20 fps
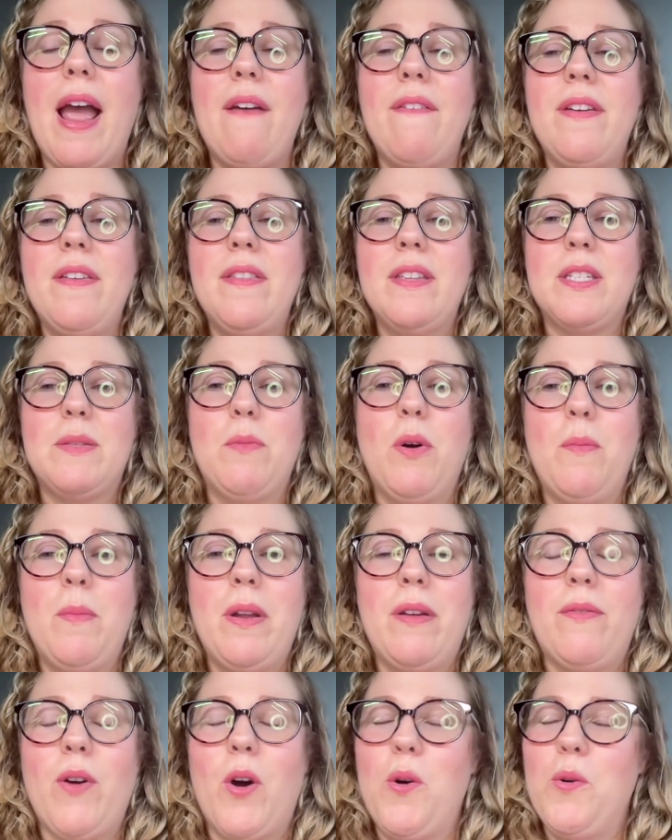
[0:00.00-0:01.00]
having this
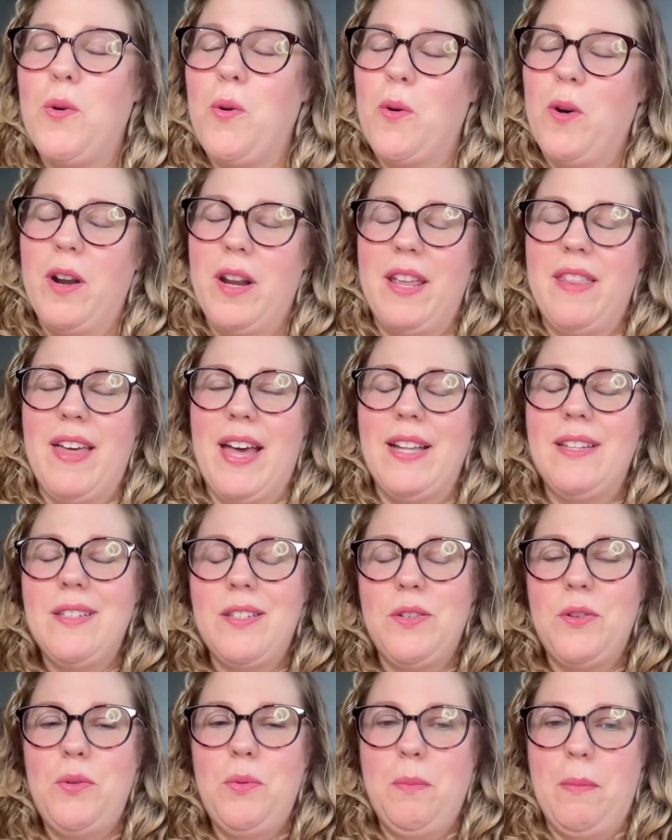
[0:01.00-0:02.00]
moment of, oh, Courtney,
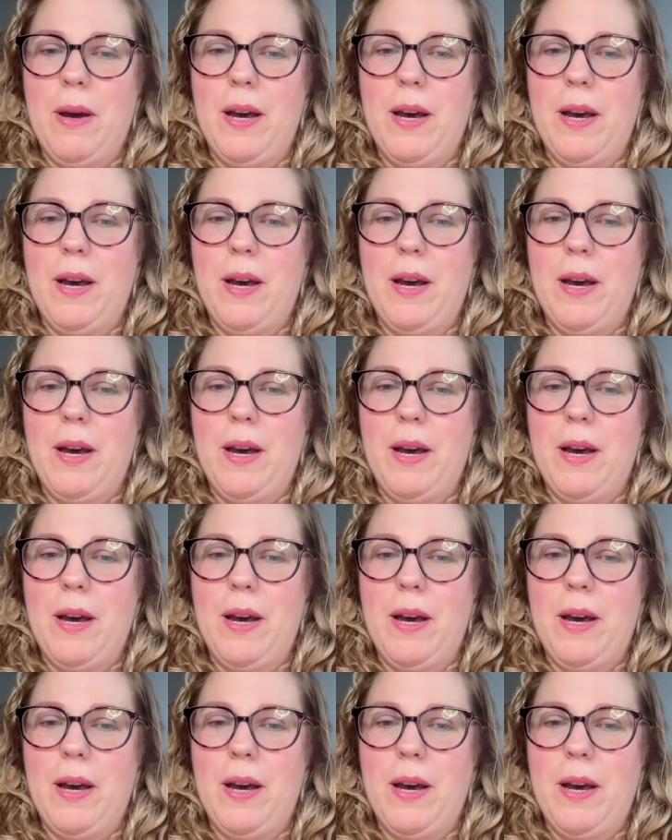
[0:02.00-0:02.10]
that's too